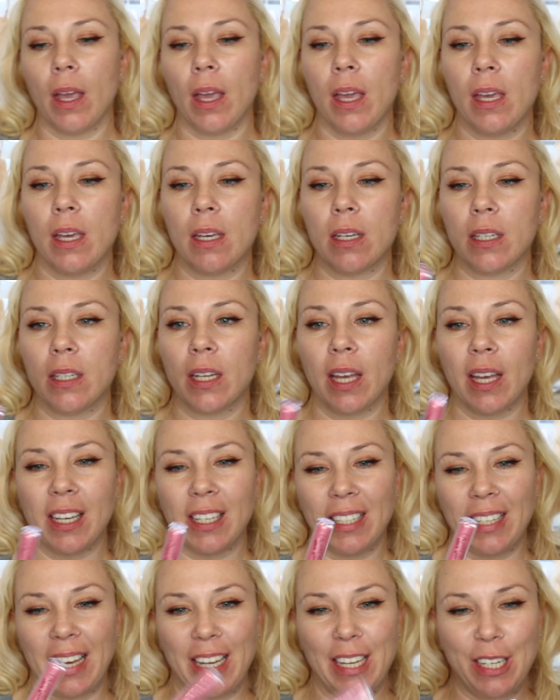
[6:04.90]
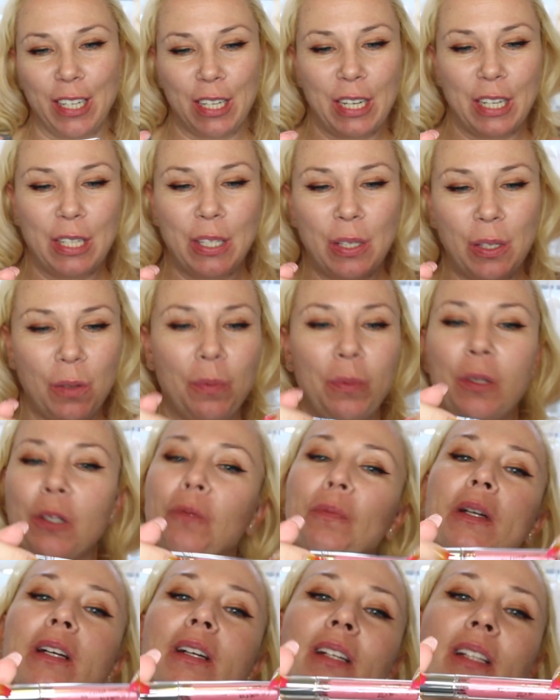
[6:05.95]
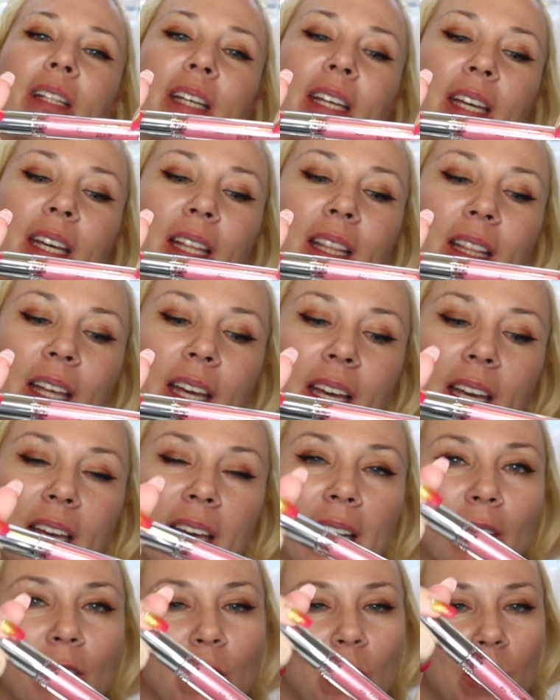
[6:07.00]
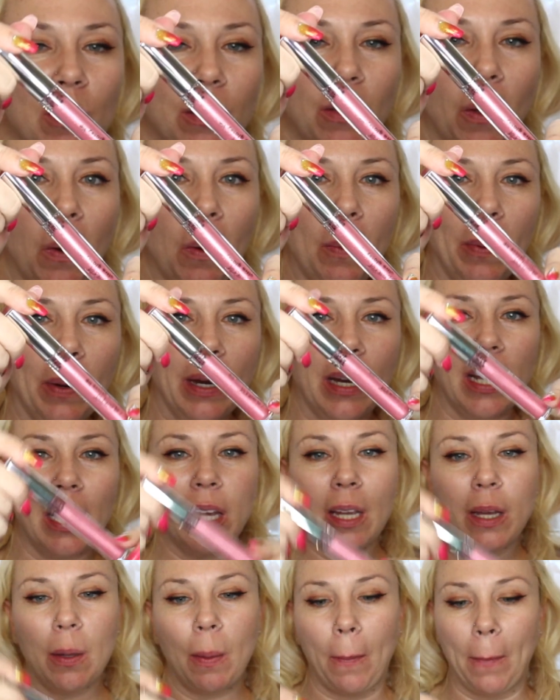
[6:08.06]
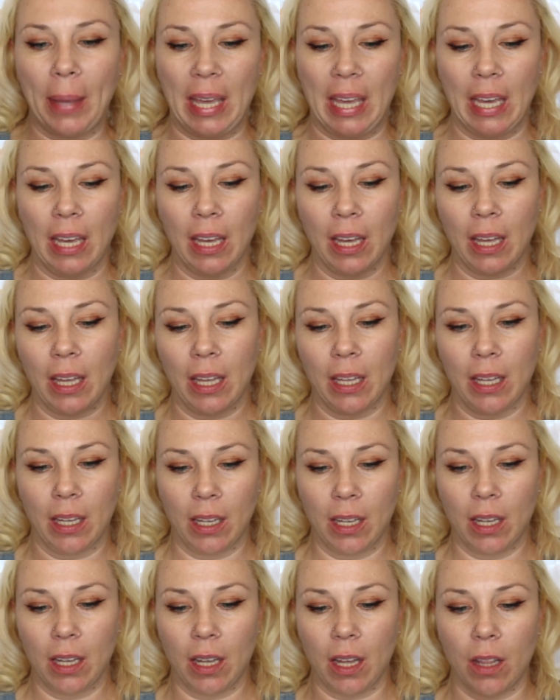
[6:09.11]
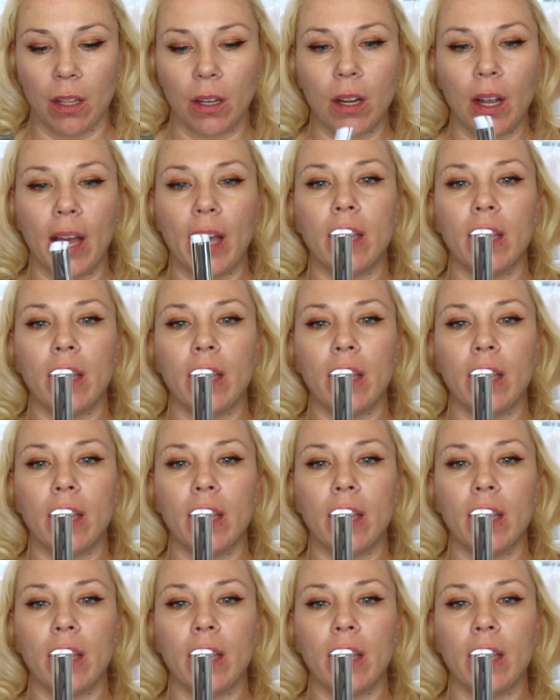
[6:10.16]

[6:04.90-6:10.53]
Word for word: And again, super sparkly, like so pretty pink color.